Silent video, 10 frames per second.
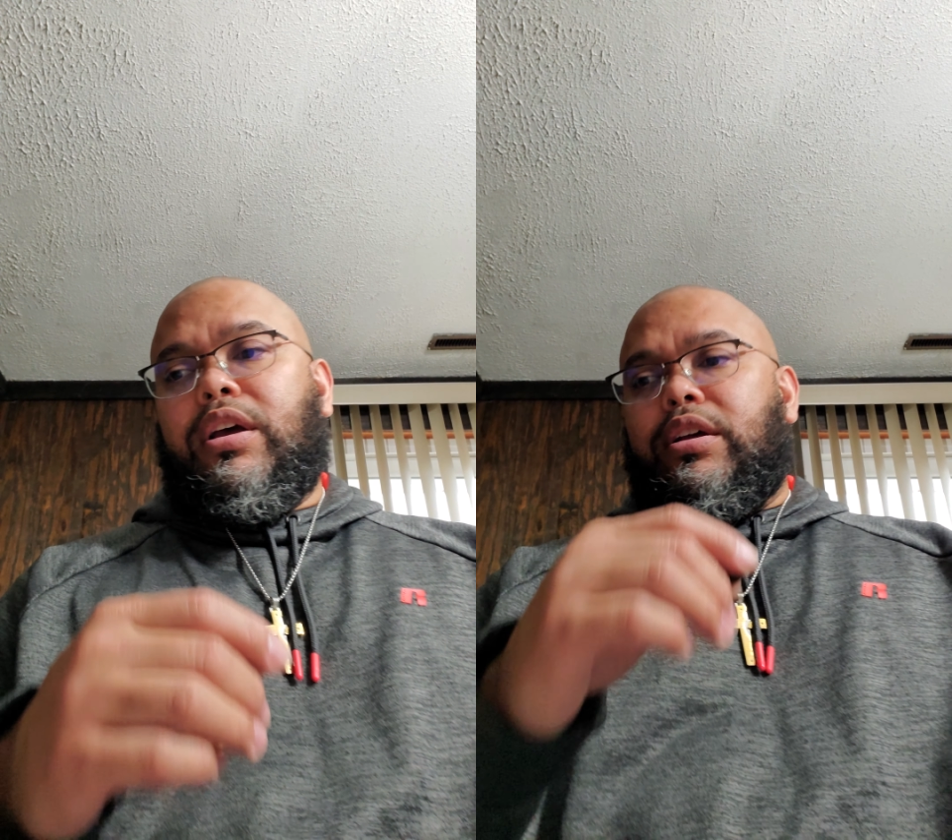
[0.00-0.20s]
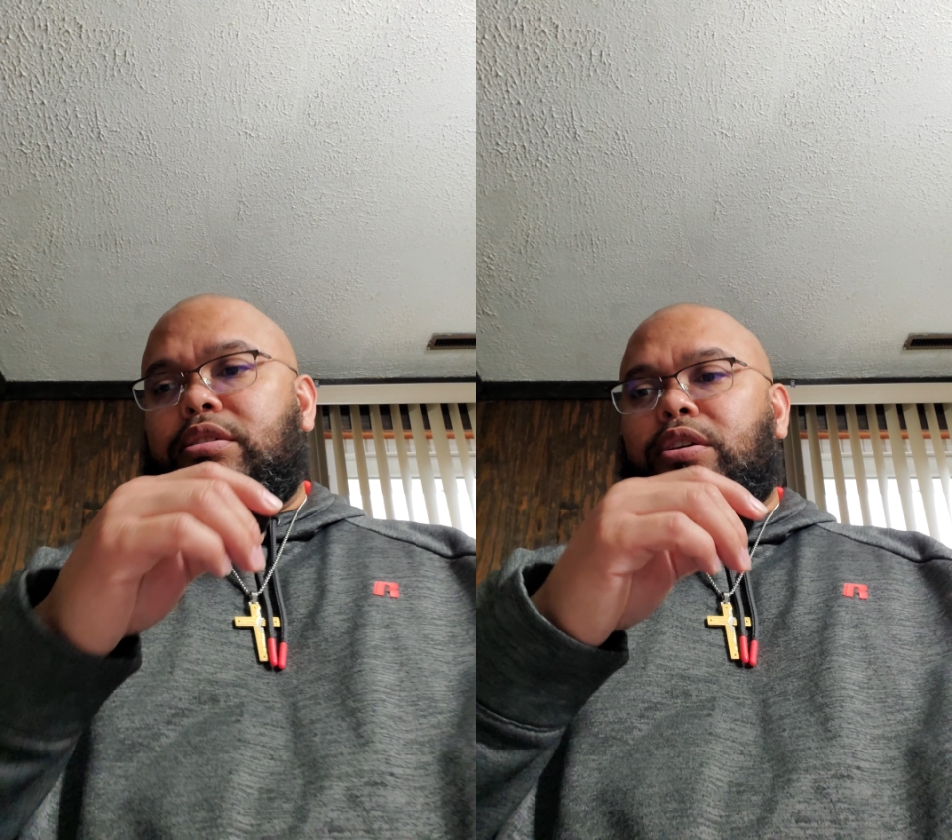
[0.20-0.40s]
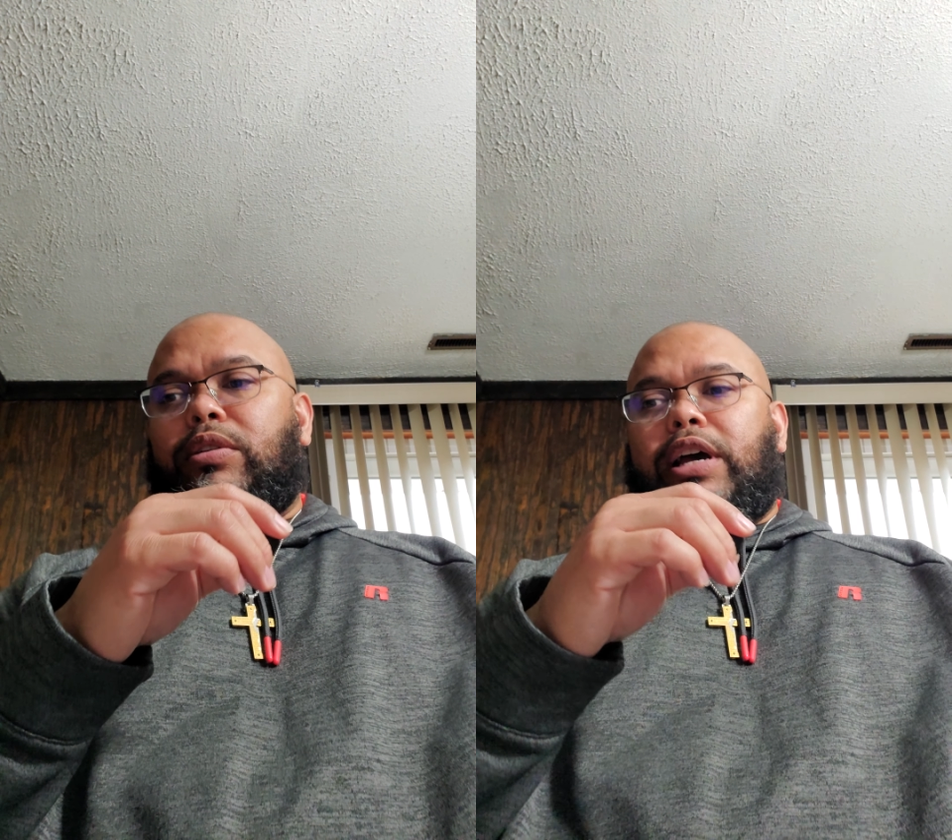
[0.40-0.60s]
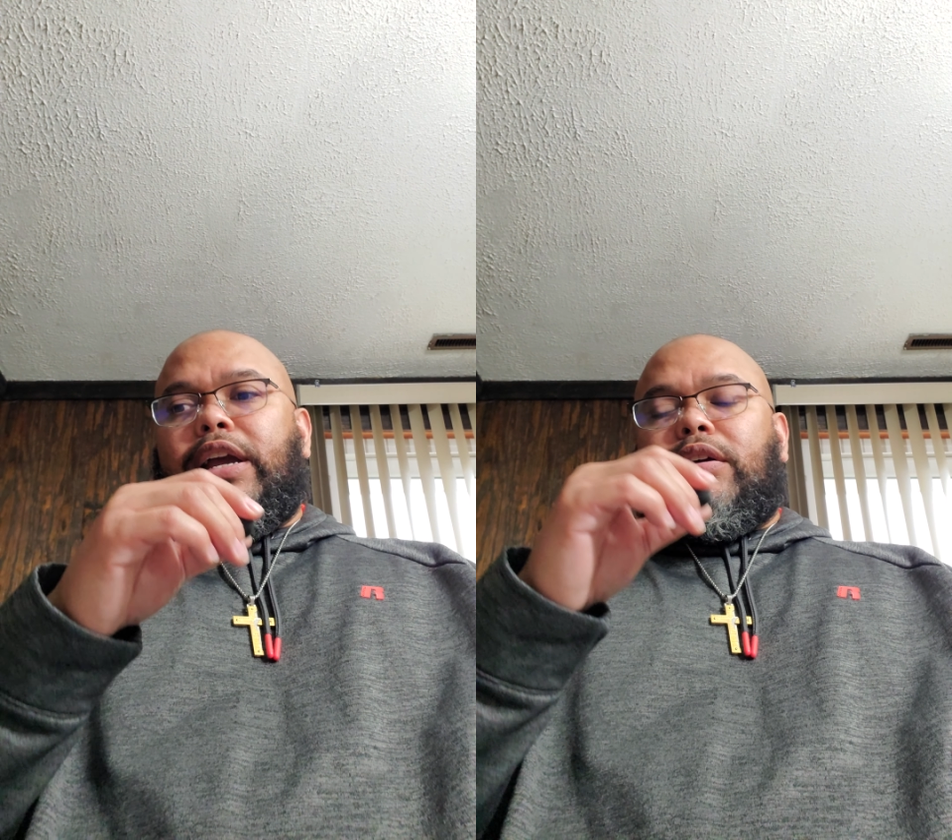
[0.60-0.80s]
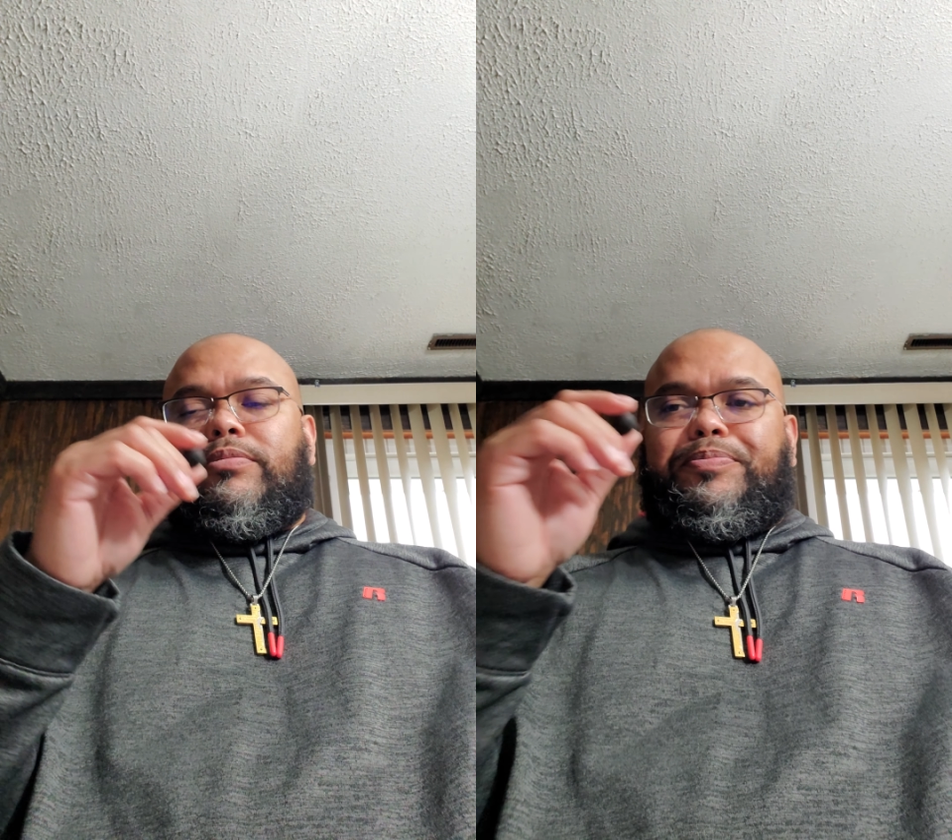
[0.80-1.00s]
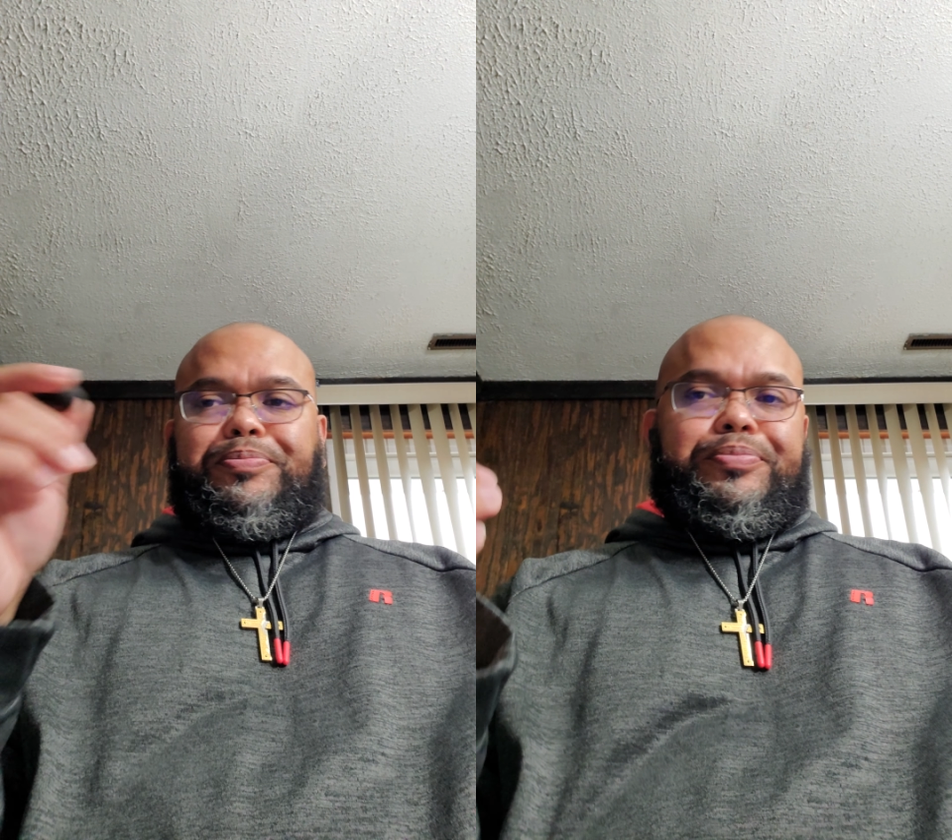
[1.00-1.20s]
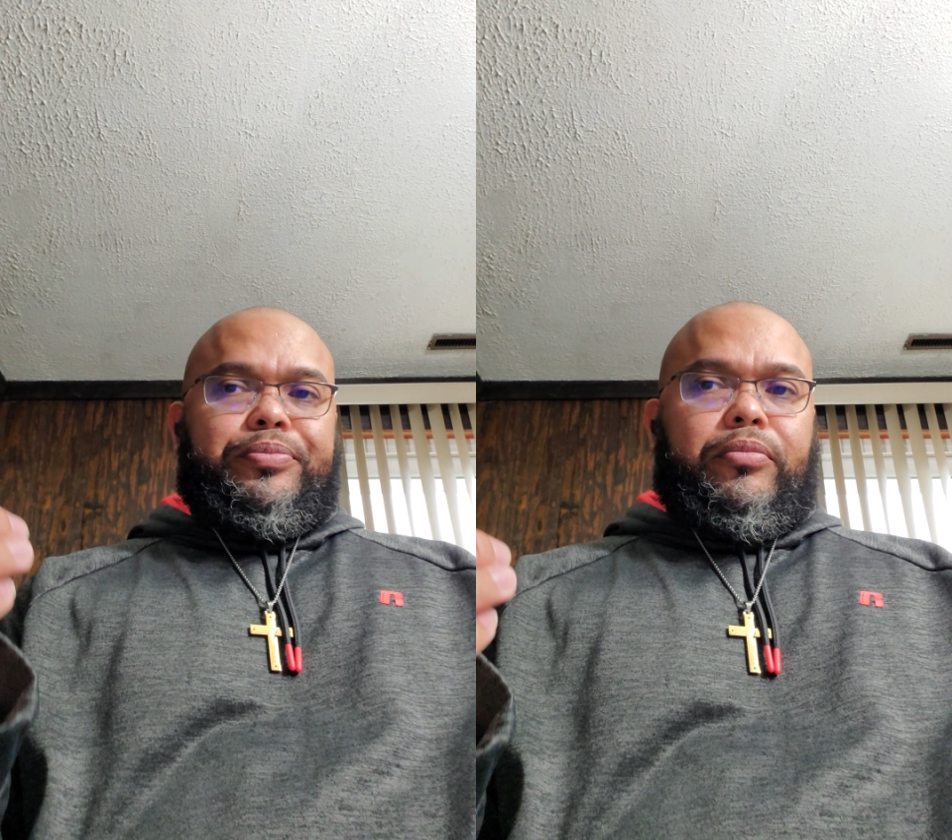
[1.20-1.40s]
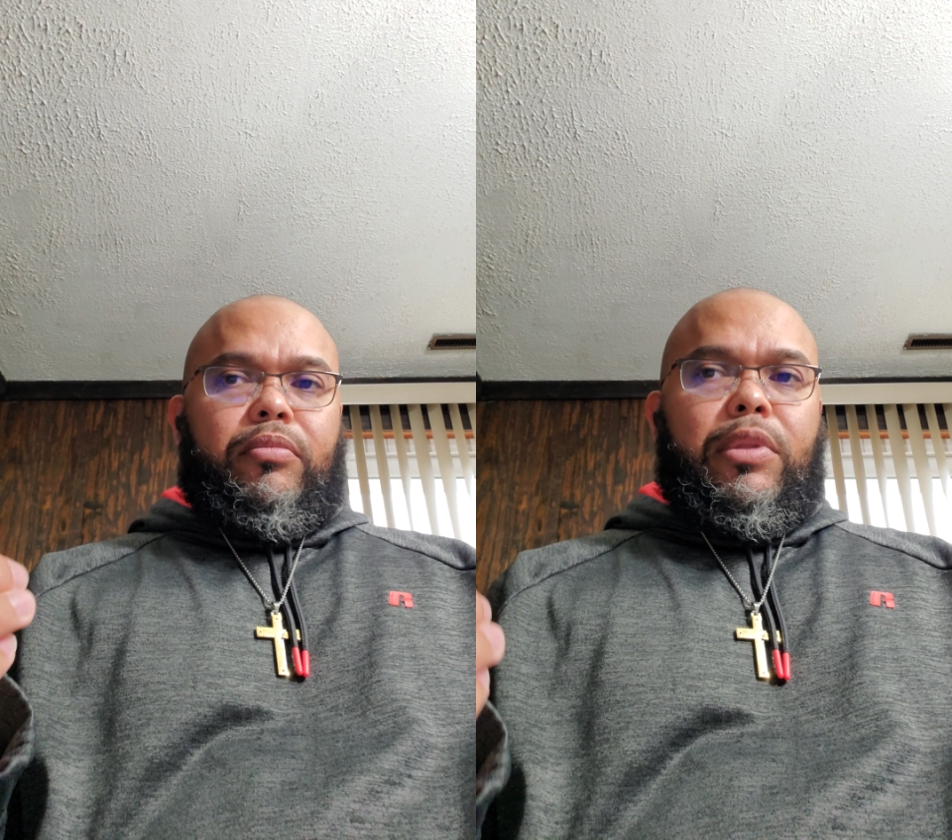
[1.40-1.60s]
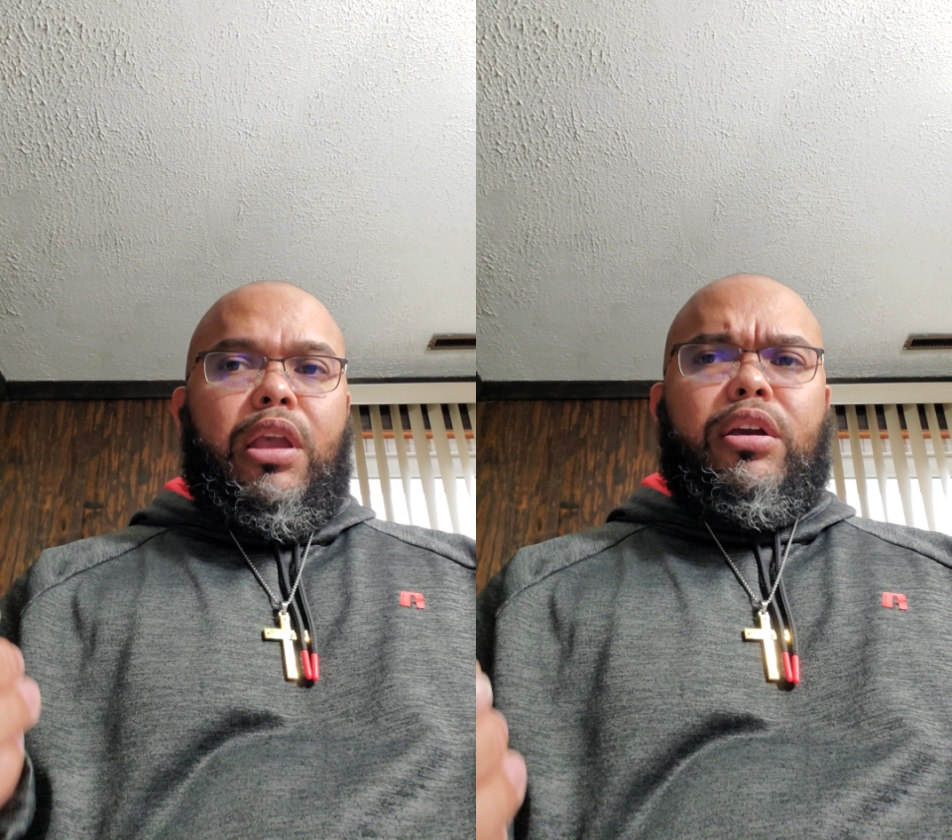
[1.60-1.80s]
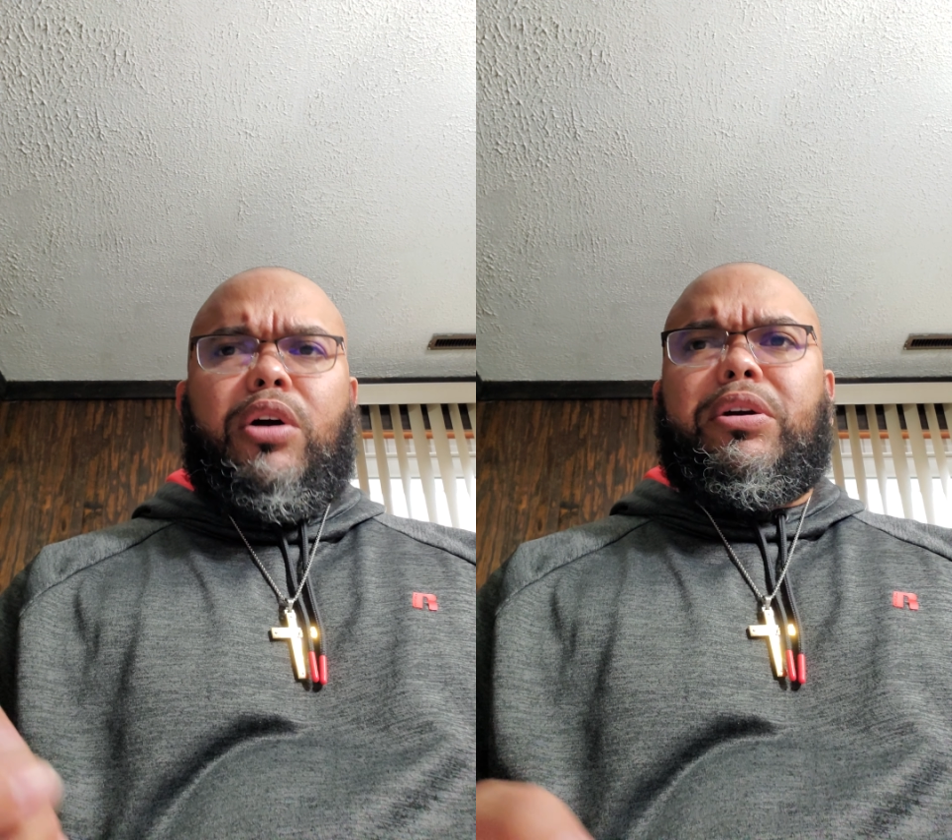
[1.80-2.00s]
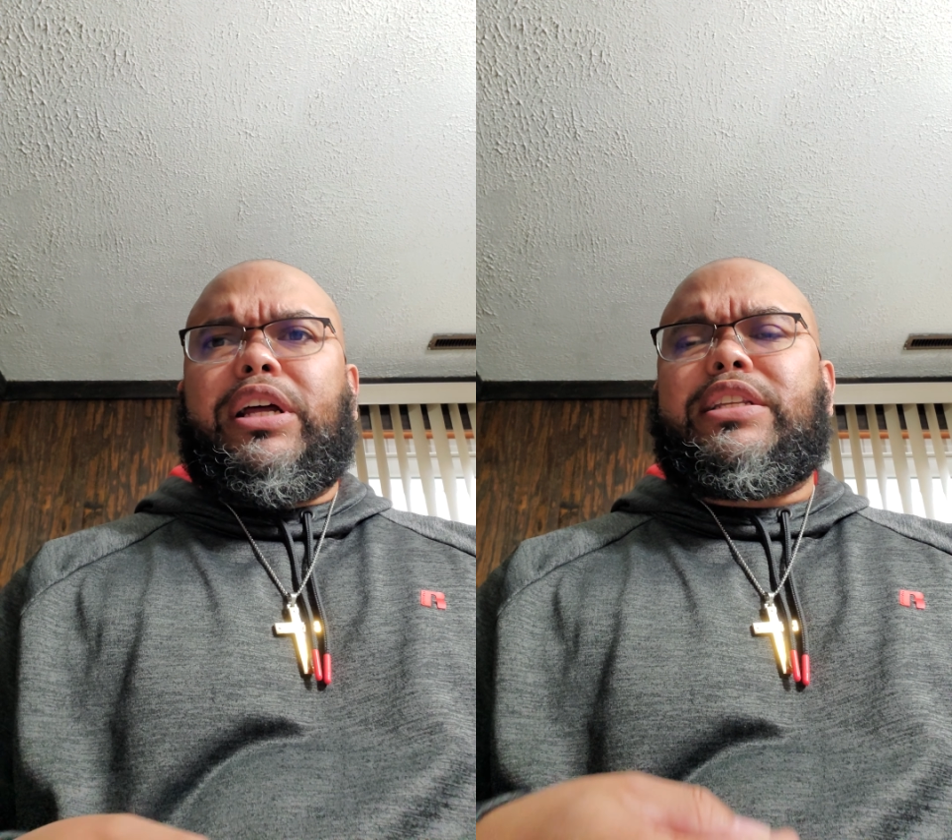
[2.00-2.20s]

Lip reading: So like coconut